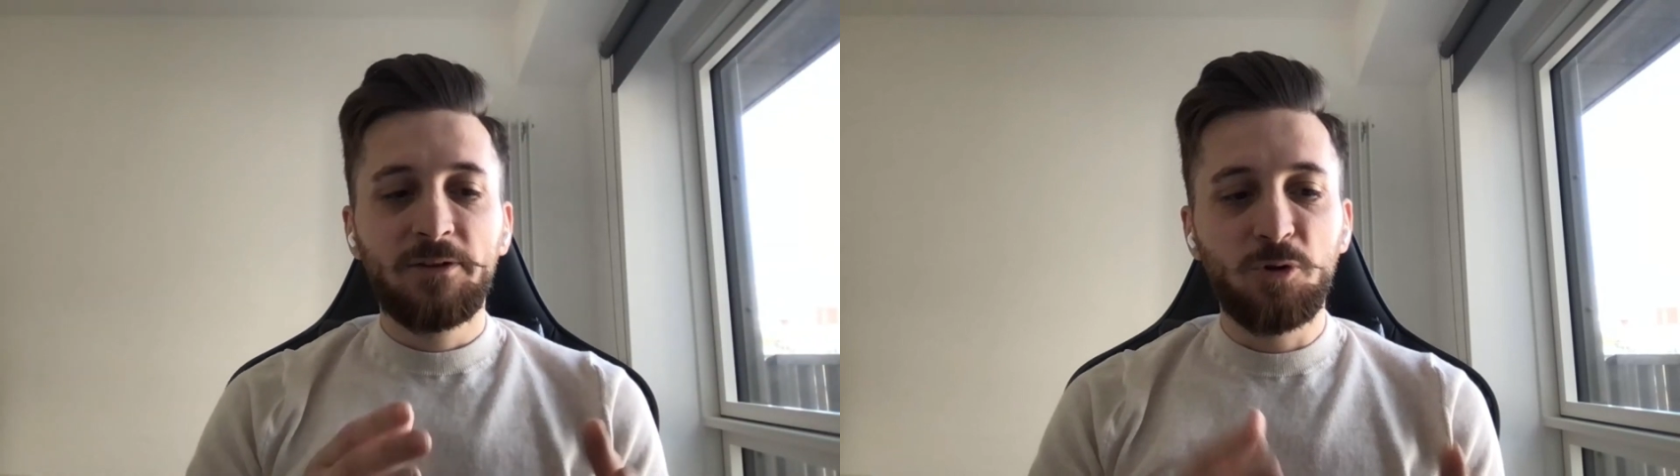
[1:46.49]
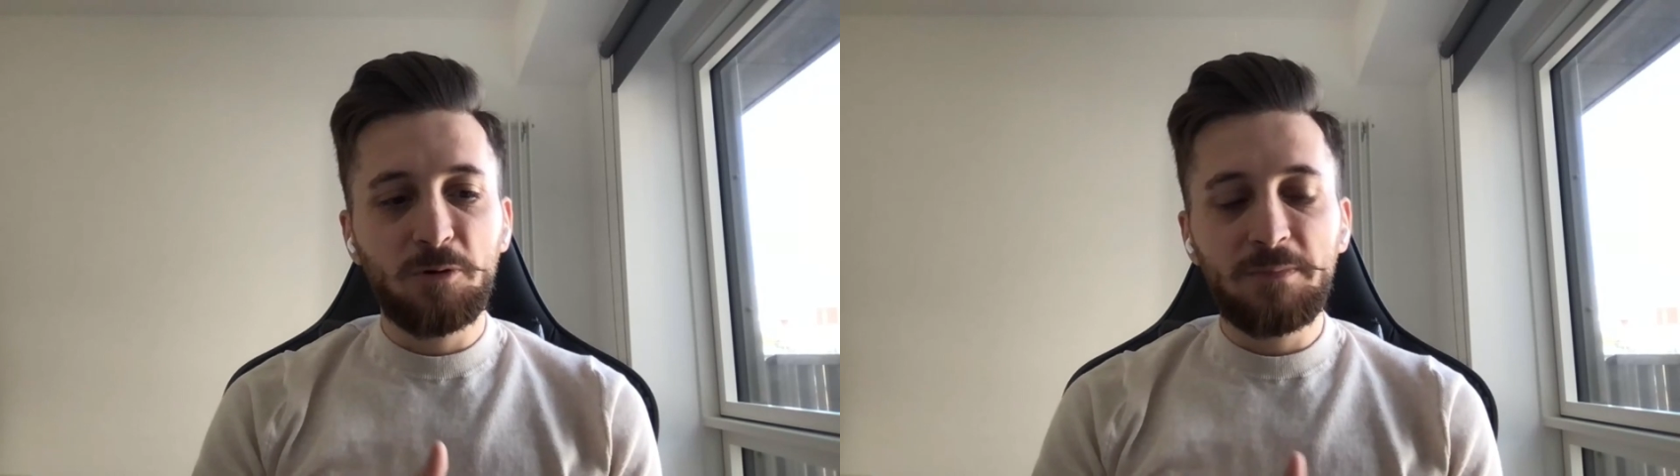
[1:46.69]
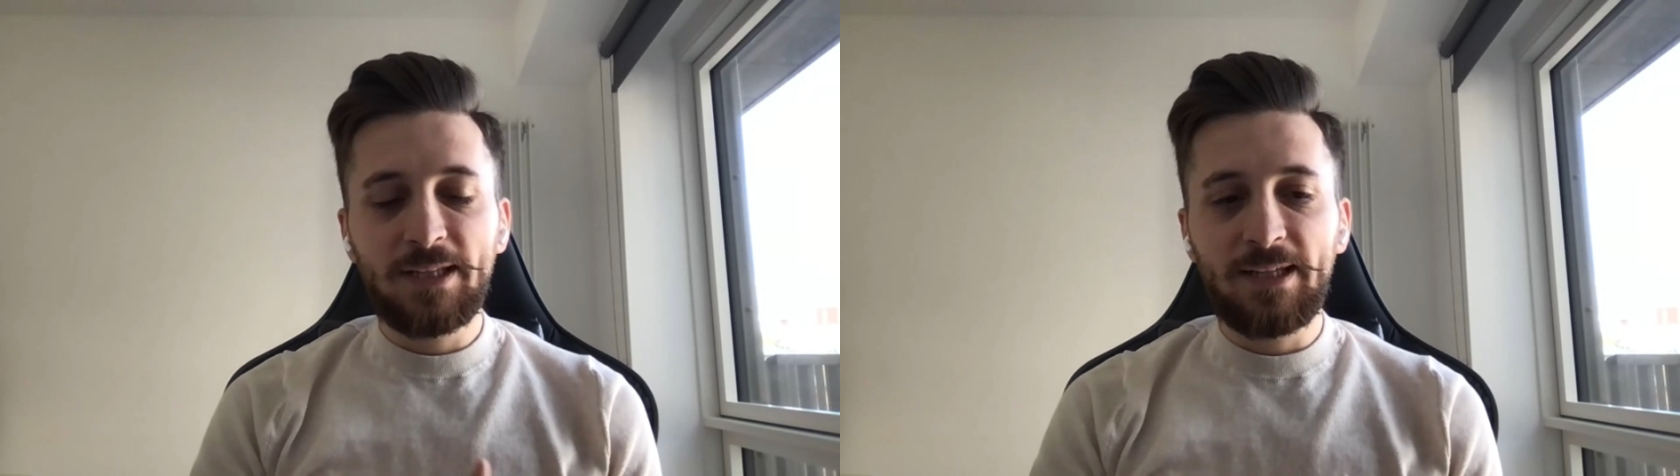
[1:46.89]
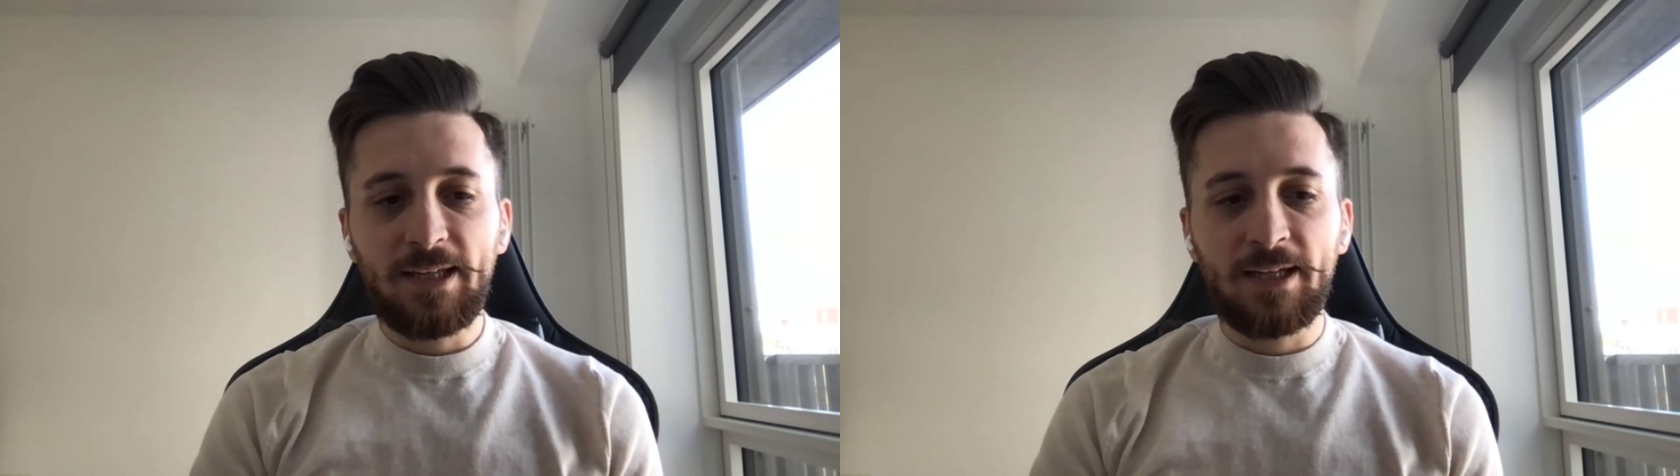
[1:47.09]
Normally,